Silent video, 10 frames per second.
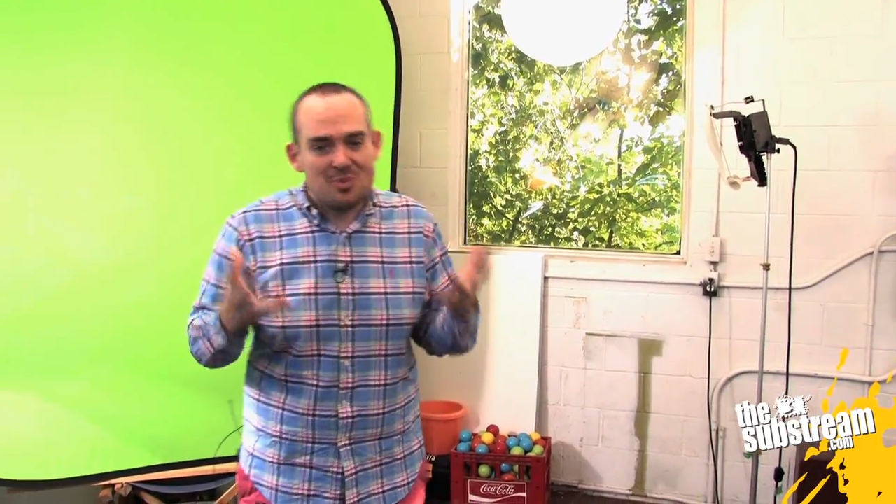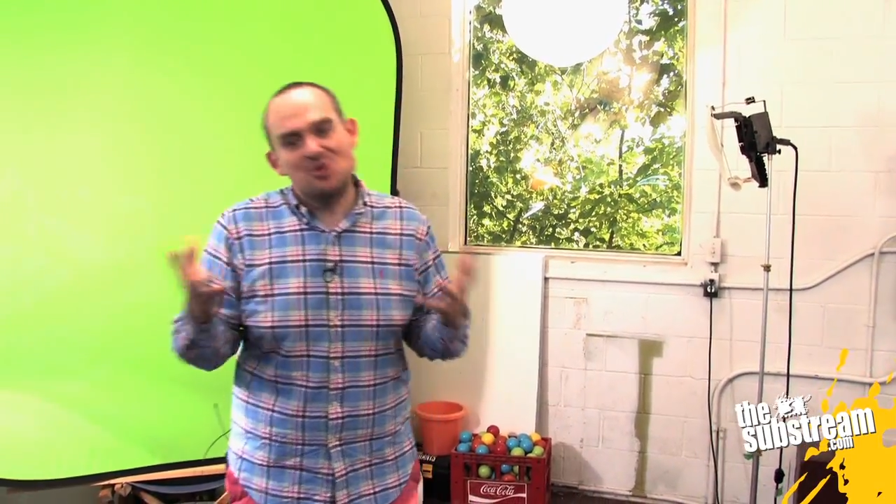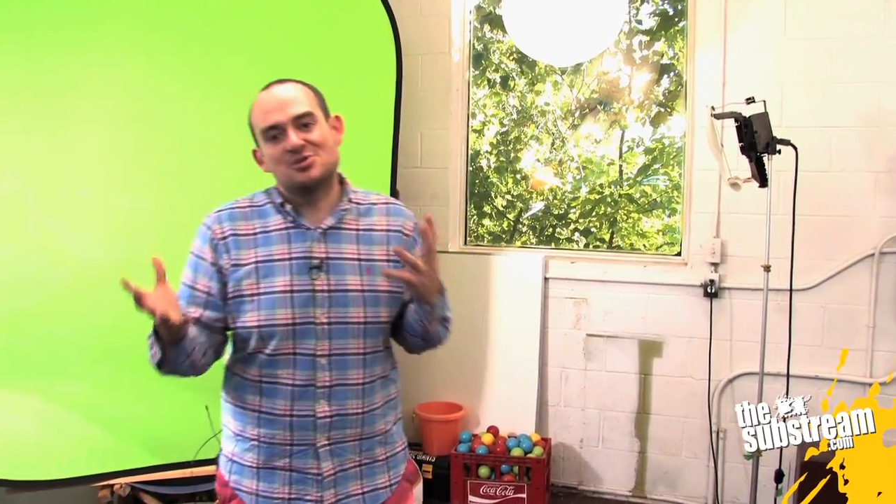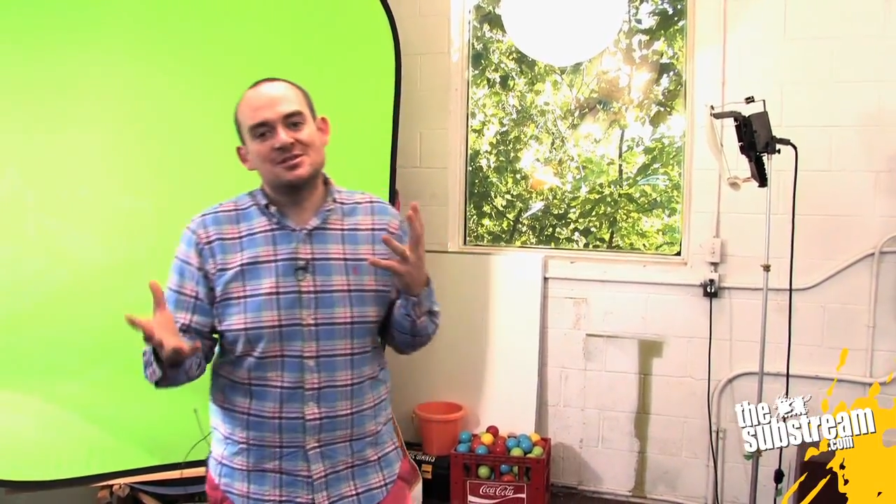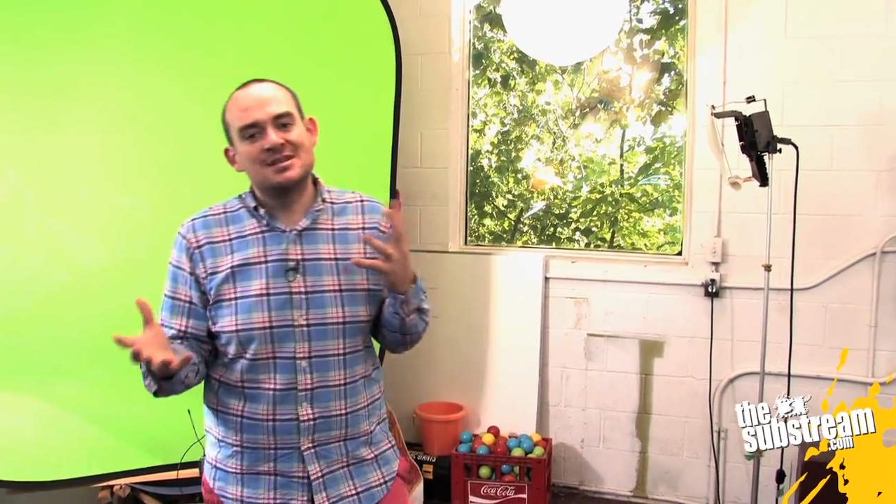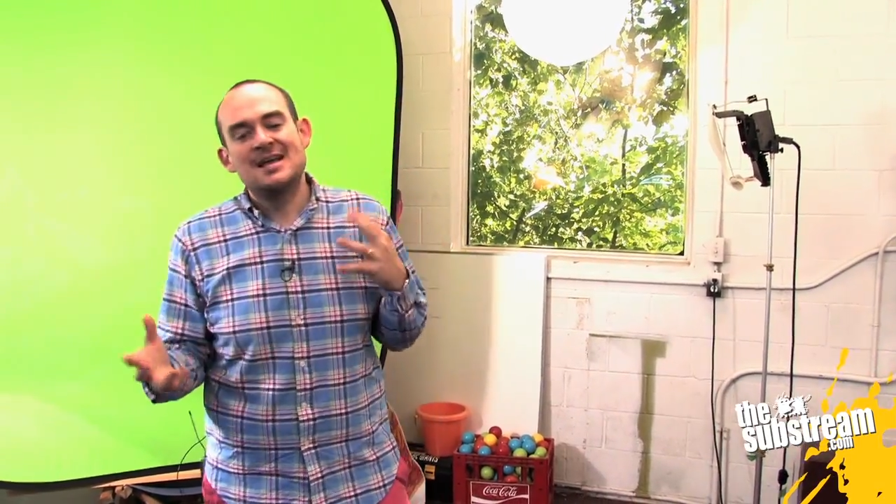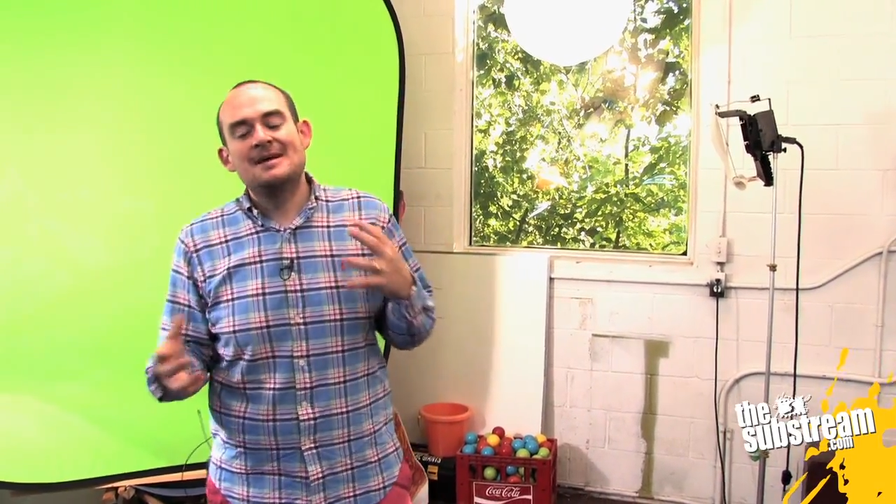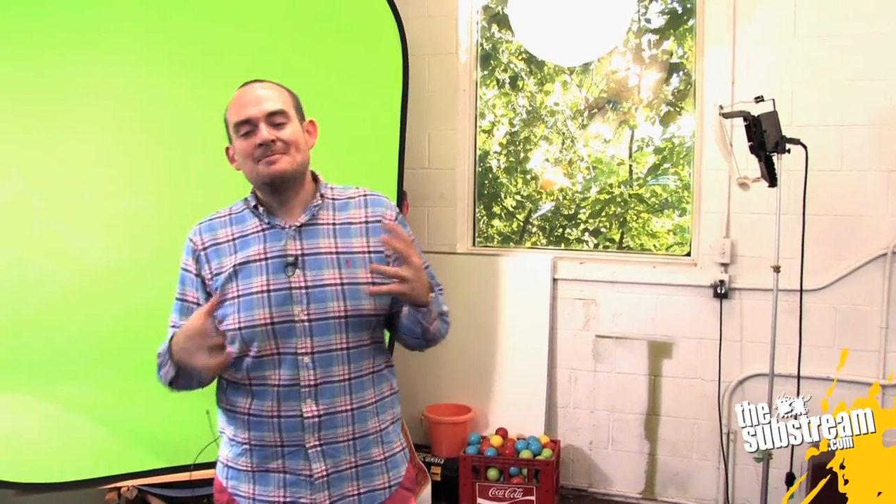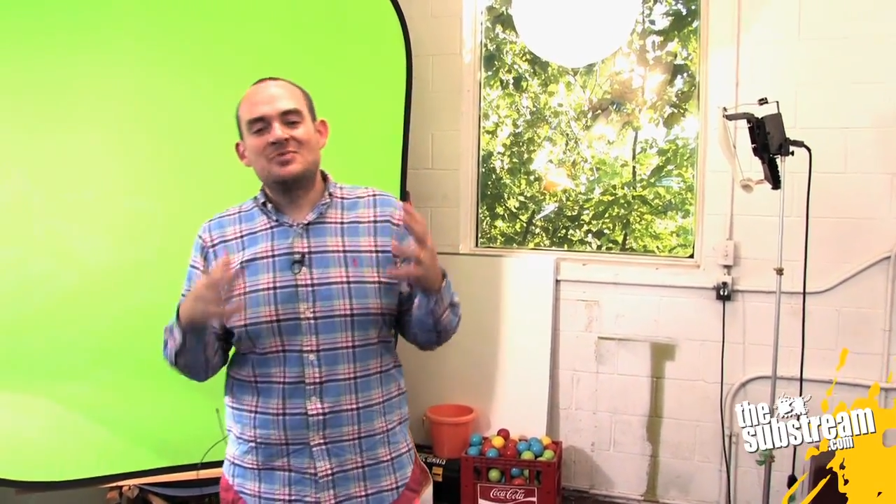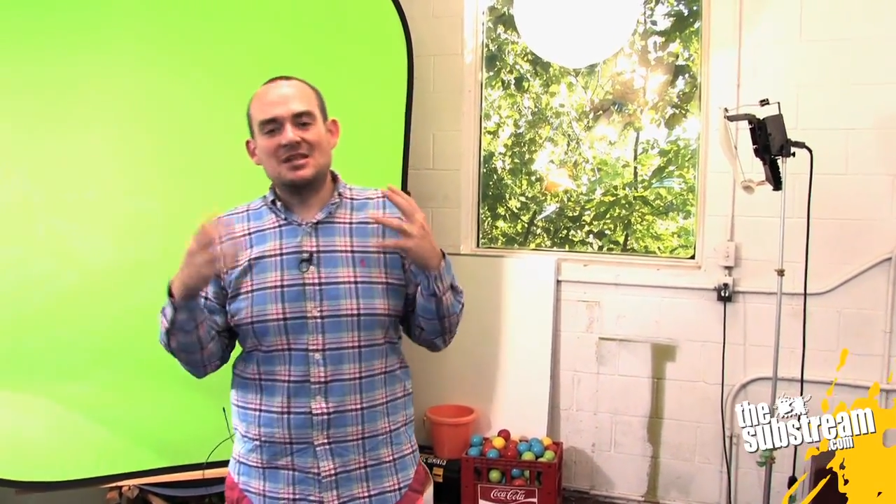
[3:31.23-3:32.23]
person
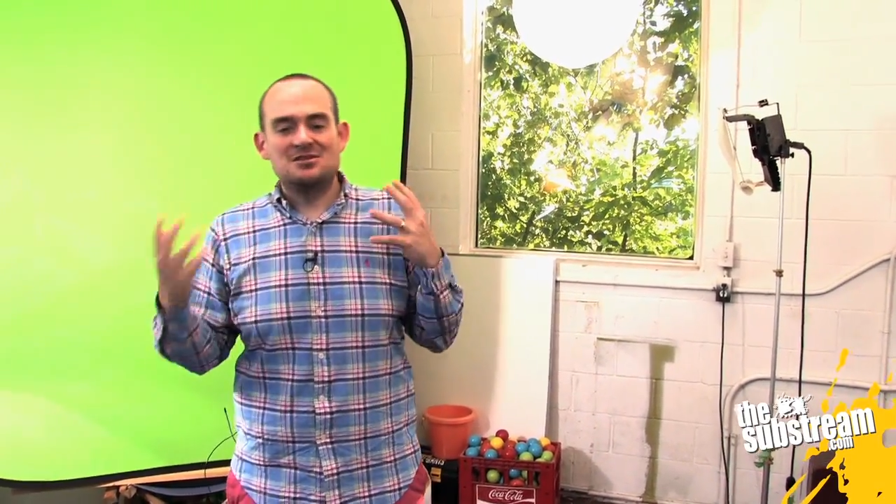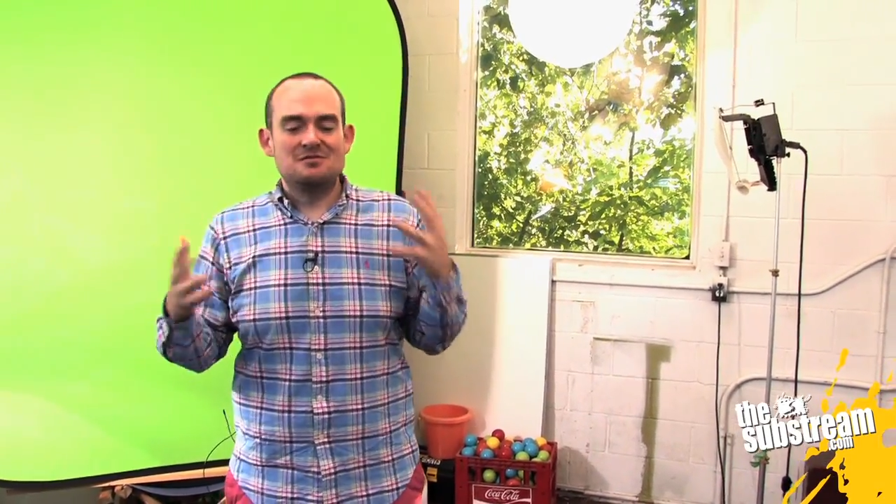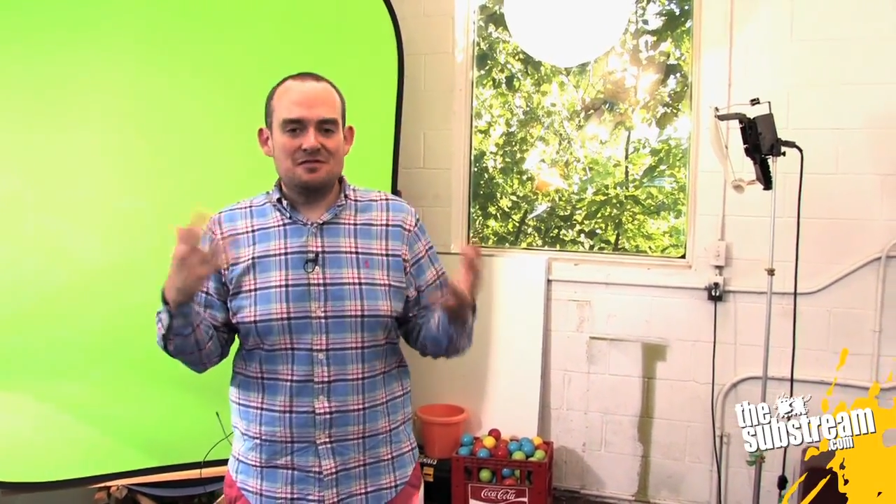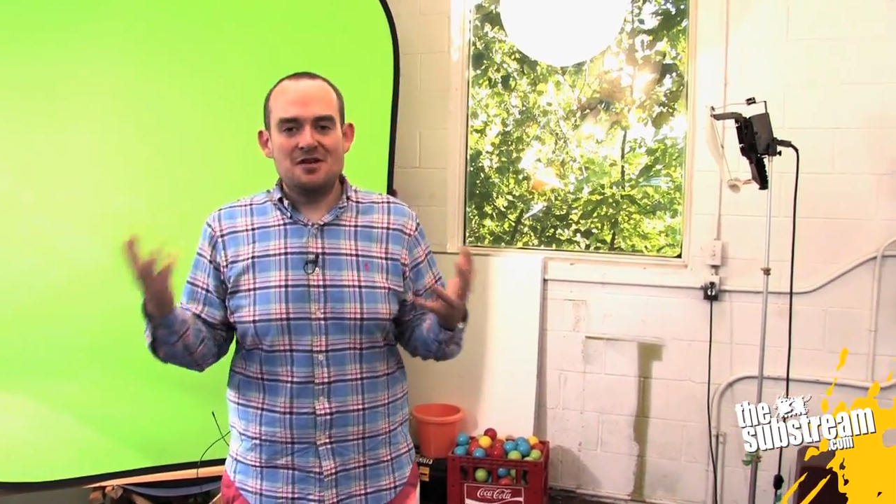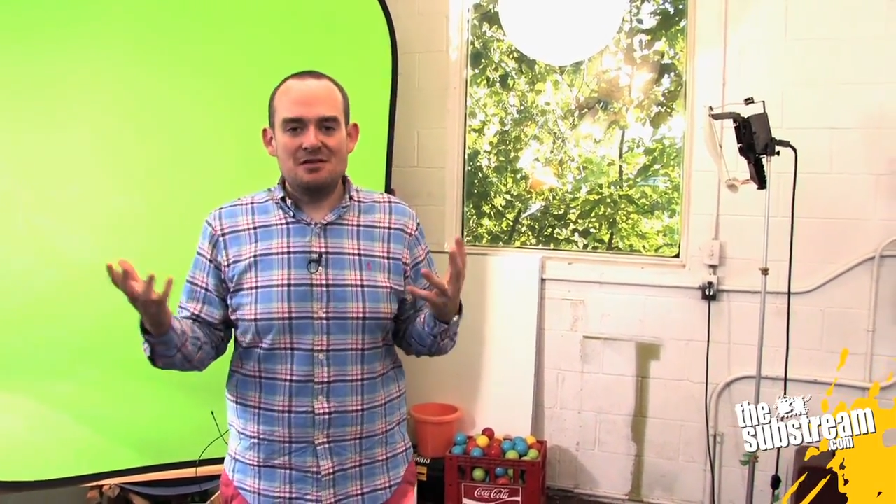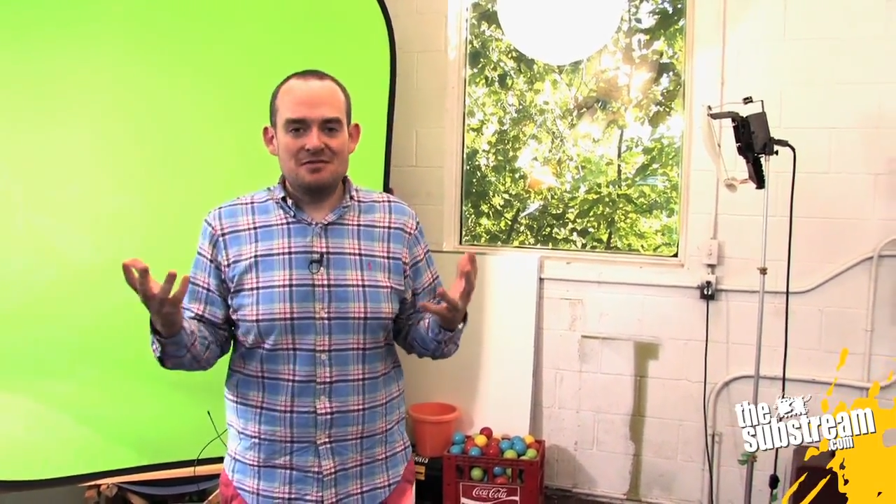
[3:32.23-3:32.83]
that's in front of